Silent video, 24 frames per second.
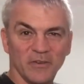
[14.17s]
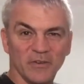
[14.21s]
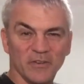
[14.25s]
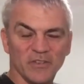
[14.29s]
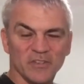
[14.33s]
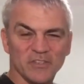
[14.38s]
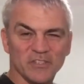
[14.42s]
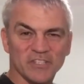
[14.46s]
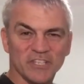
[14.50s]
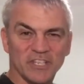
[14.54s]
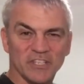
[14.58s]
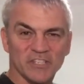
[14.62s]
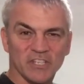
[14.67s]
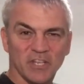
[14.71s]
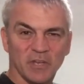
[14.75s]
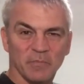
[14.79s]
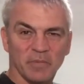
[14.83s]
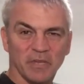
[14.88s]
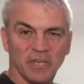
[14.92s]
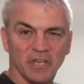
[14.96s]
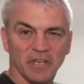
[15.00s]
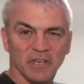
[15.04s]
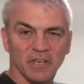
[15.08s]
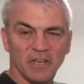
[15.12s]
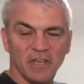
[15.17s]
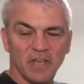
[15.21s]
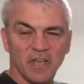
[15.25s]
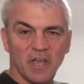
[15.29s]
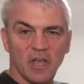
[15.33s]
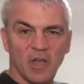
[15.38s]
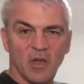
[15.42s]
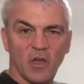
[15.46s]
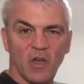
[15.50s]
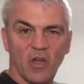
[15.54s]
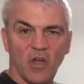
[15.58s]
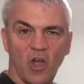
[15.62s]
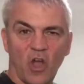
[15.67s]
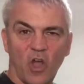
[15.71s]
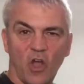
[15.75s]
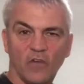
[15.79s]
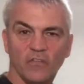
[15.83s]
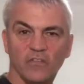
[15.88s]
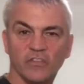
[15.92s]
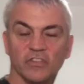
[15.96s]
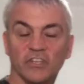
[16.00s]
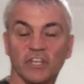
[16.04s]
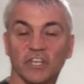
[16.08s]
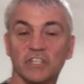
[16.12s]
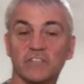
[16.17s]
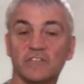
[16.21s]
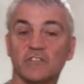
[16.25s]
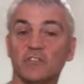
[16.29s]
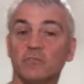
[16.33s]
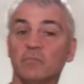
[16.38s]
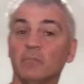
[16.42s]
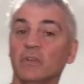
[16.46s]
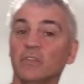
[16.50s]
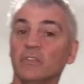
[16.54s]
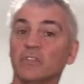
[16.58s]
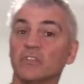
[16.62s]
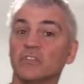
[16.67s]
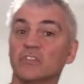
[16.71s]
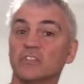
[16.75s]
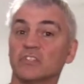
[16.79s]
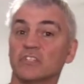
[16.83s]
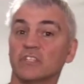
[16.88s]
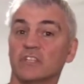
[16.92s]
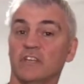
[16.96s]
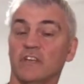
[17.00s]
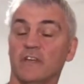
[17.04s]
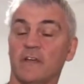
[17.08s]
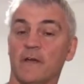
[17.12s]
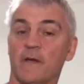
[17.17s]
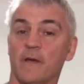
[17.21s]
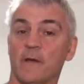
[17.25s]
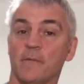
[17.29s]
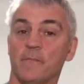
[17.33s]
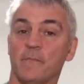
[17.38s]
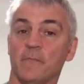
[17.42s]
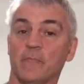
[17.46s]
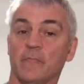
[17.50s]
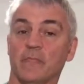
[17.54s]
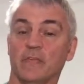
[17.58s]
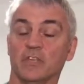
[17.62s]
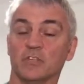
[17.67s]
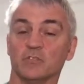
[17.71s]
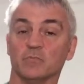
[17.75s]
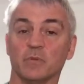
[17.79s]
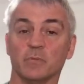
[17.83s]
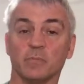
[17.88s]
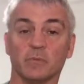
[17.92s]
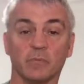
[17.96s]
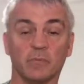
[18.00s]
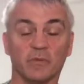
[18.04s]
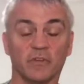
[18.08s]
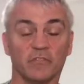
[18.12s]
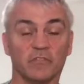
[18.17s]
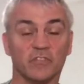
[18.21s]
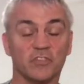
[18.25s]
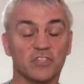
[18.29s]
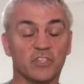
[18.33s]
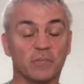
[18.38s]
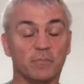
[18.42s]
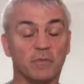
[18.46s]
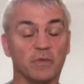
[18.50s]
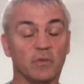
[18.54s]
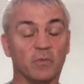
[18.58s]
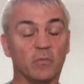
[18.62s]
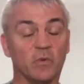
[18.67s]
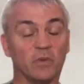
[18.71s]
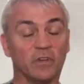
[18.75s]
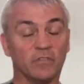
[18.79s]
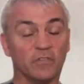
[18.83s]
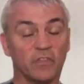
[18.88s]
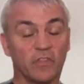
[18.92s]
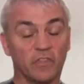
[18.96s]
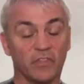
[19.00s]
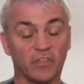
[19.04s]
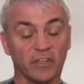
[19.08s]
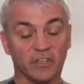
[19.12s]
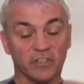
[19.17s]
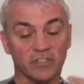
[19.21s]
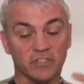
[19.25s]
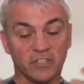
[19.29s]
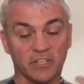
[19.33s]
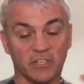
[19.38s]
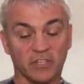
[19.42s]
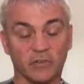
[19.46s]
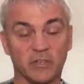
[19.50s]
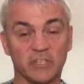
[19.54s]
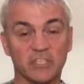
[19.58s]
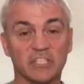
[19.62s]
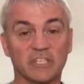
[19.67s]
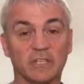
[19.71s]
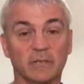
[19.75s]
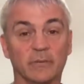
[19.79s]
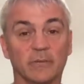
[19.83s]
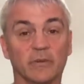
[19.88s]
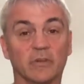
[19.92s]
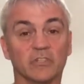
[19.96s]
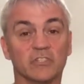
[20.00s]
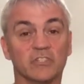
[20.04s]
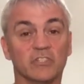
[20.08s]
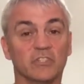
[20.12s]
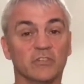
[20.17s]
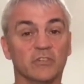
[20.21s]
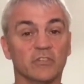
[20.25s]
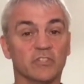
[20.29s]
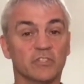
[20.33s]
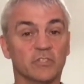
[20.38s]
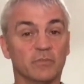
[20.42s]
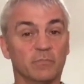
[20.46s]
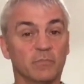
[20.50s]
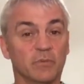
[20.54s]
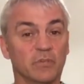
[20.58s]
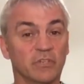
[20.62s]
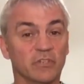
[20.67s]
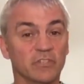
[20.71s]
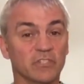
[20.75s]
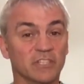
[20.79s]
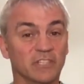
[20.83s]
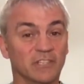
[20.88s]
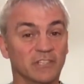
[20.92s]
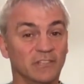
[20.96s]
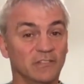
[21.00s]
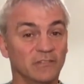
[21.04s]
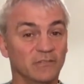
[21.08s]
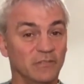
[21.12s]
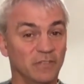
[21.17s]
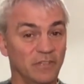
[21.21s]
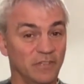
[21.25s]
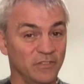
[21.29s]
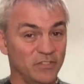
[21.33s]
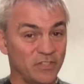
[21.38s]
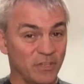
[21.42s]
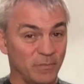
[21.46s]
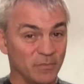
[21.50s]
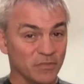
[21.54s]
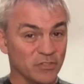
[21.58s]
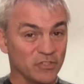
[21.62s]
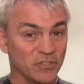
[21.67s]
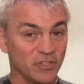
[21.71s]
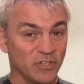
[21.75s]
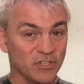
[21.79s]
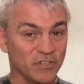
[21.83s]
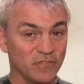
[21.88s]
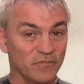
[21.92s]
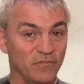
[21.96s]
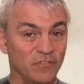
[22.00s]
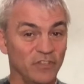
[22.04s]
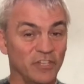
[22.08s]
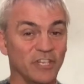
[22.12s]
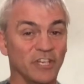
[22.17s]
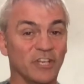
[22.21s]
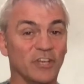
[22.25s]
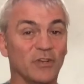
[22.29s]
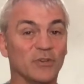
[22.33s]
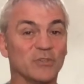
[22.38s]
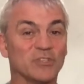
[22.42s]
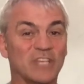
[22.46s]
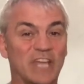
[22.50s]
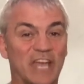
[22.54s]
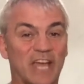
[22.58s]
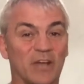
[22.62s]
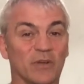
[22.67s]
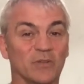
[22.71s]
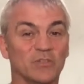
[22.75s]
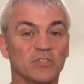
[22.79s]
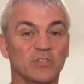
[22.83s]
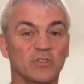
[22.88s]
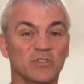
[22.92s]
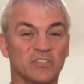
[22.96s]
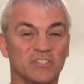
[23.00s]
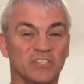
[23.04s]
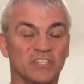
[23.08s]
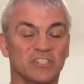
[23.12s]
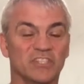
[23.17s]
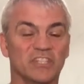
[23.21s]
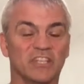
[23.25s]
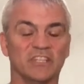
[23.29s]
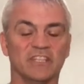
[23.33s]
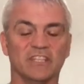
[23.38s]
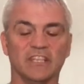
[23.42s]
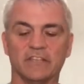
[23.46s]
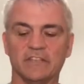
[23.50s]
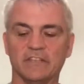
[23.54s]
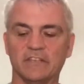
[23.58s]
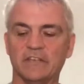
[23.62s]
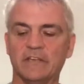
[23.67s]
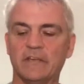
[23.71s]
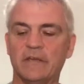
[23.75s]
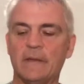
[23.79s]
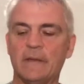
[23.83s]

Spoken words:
set up here. Over the next few months, as we prepare for shipping, one of the things that increasingly we've got to do is to produce little demonstration videos, how-tos, and this, that, and the other.